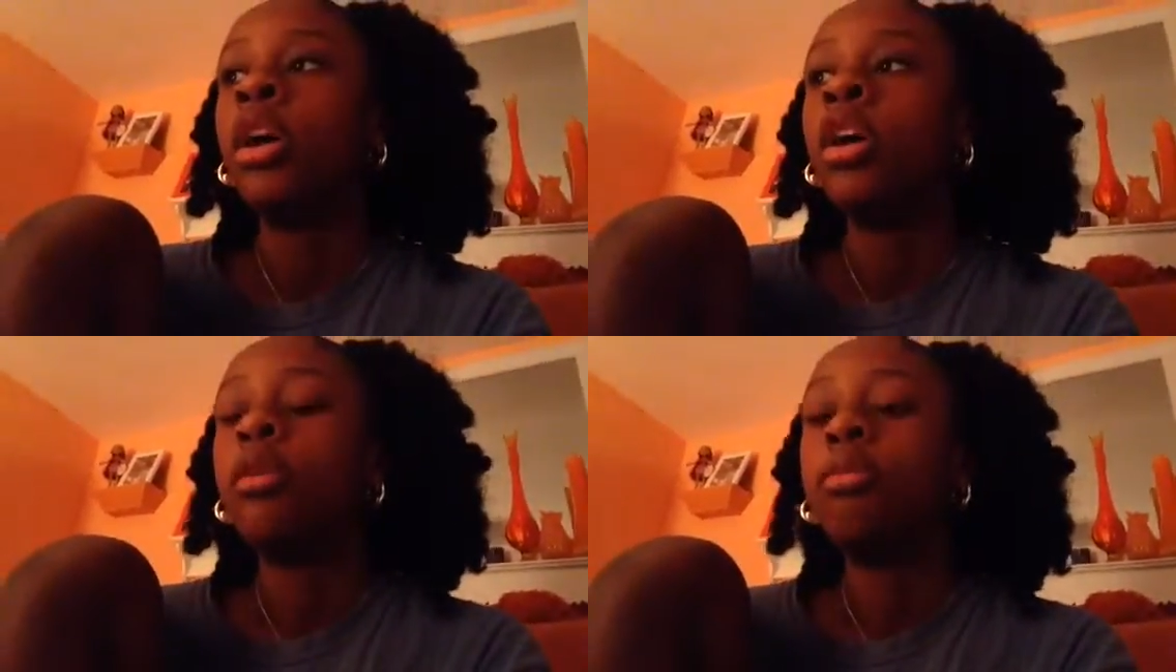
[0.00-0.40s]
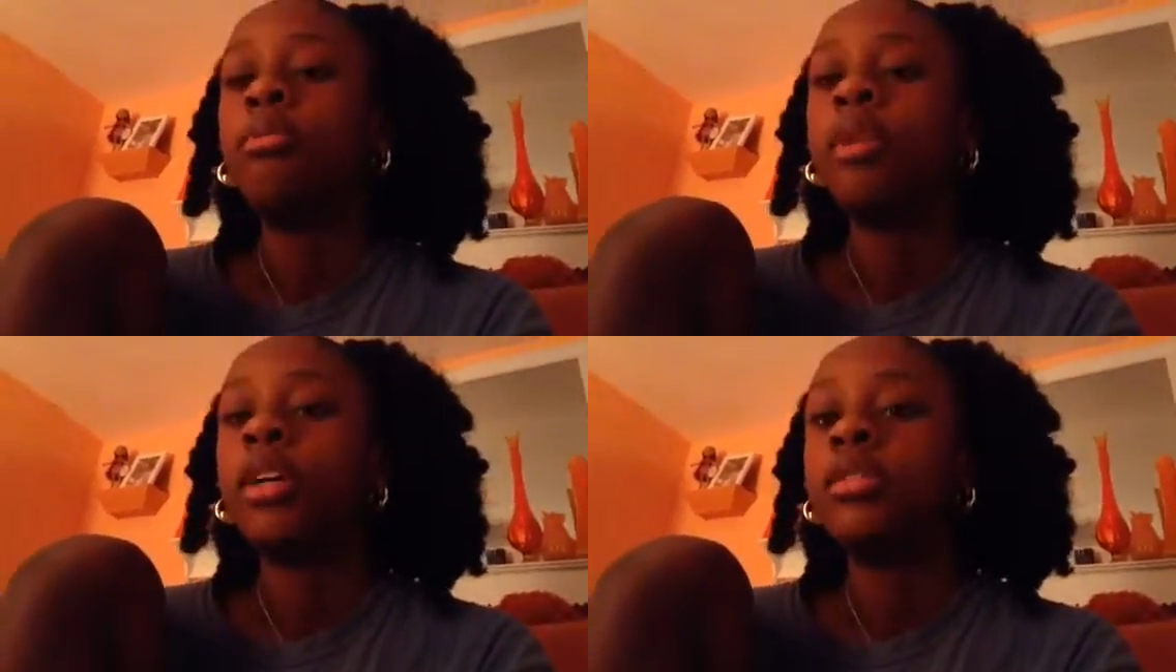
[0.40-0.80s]

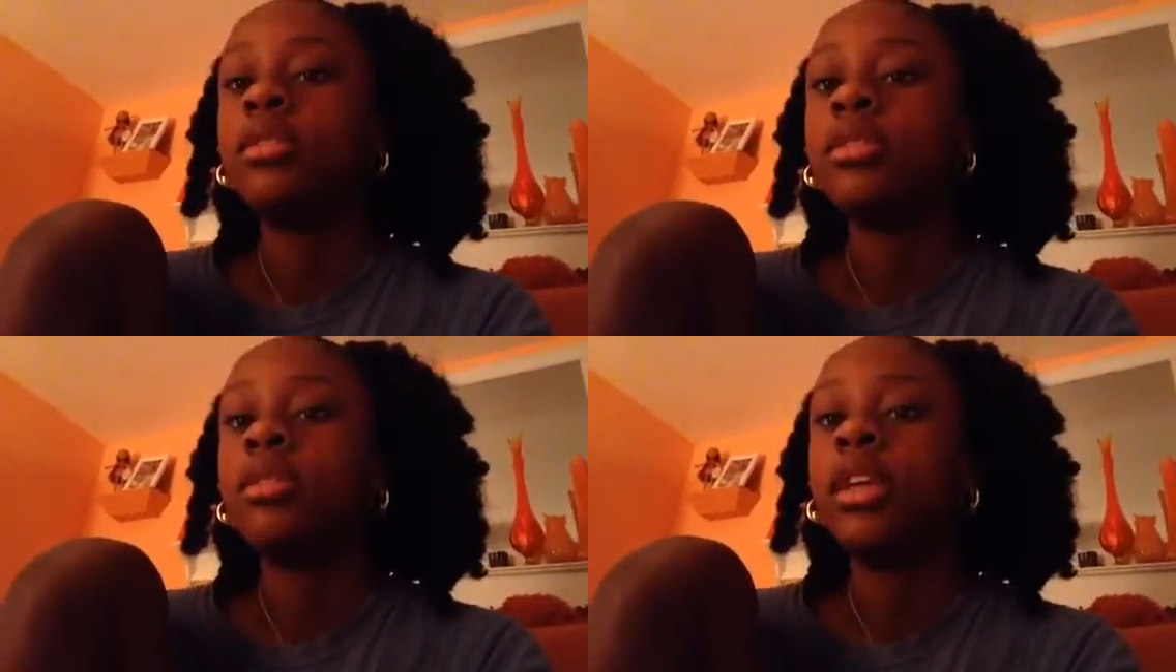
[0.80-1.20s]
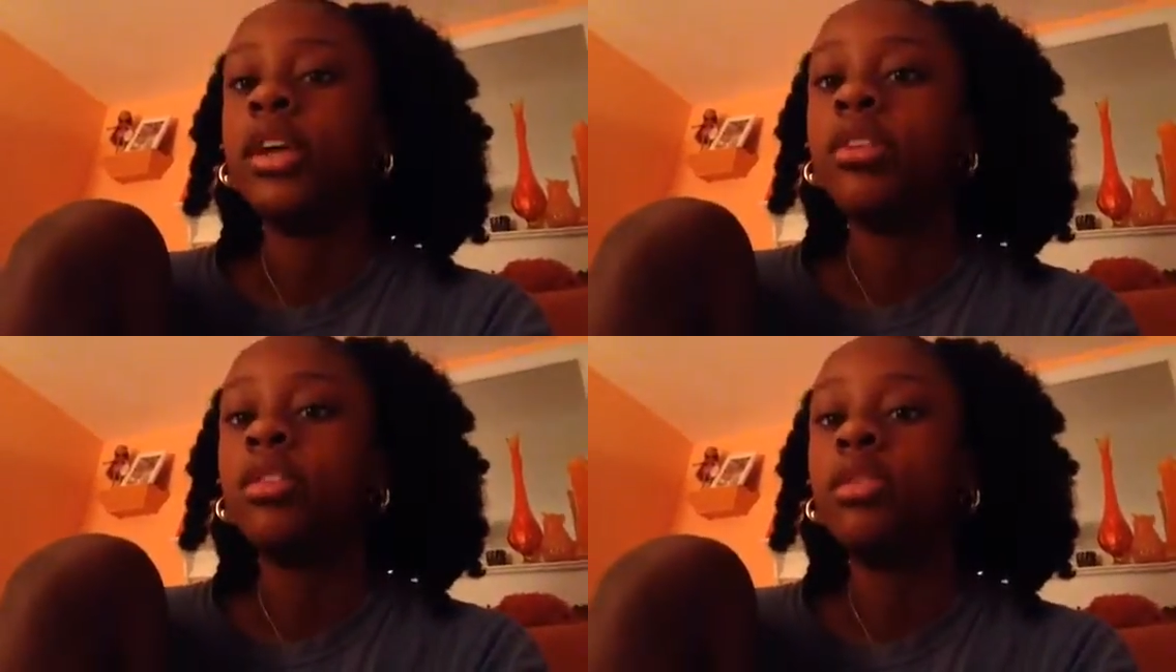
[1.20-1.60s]
open presents
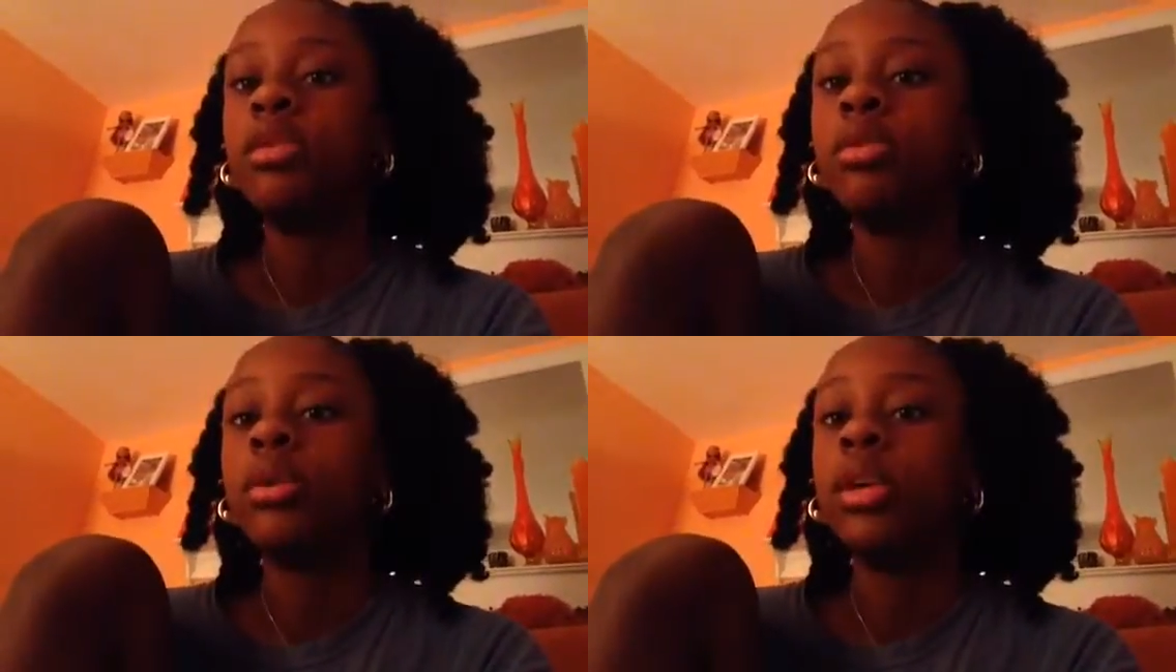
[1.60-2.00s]
there, too.